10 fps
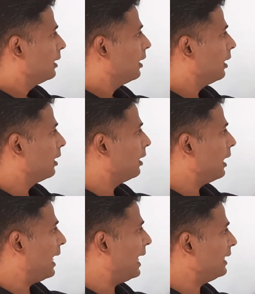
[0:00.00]

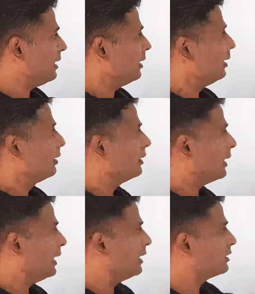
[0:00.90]
and the
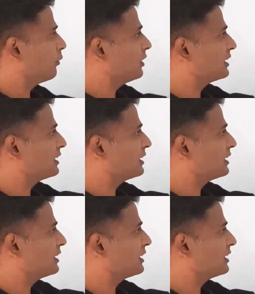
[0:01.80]
radius of the